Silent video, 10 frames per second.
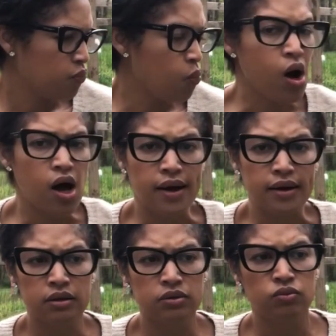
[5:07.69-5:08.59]

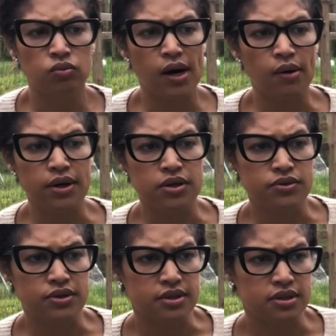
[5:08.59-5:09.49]
Why? Why do I
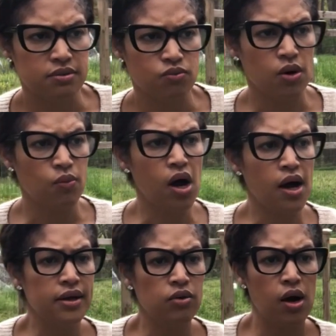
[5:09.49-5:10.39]
use this?
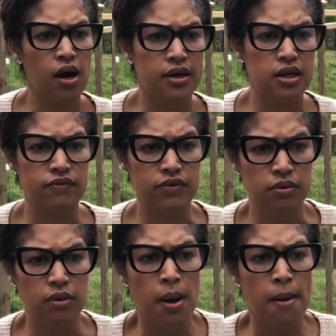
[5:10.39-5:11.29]
Why do I
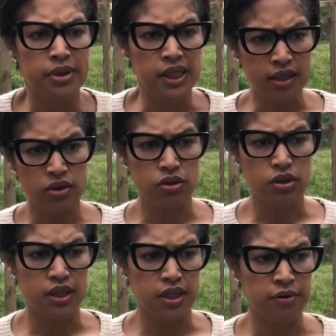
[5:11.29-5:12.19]
even plant
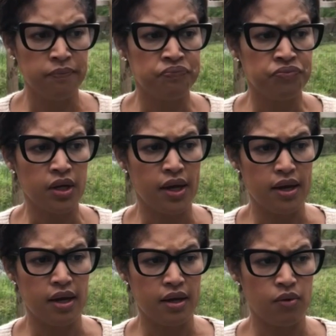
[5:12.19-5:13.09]
early
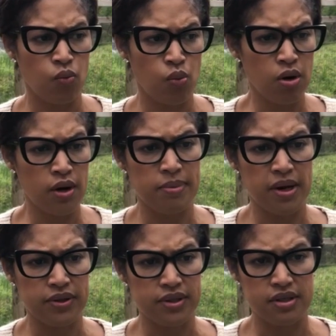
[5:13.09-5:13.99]
and worry
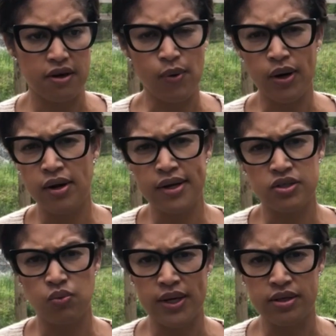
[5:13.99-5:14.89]
about this stuff? Why don't I
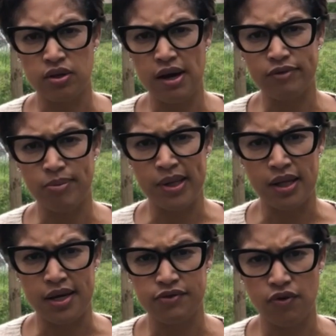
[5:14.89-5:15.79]
just wait until after my
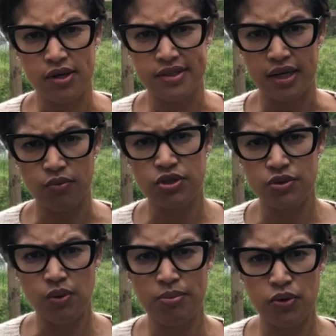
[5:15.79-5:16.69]
last frost date, which
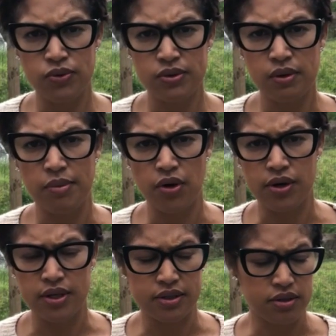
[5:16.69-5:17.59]
is what most
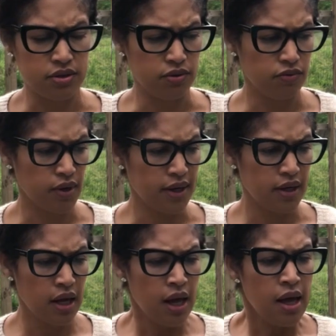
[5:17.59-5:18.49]
Americans do, right?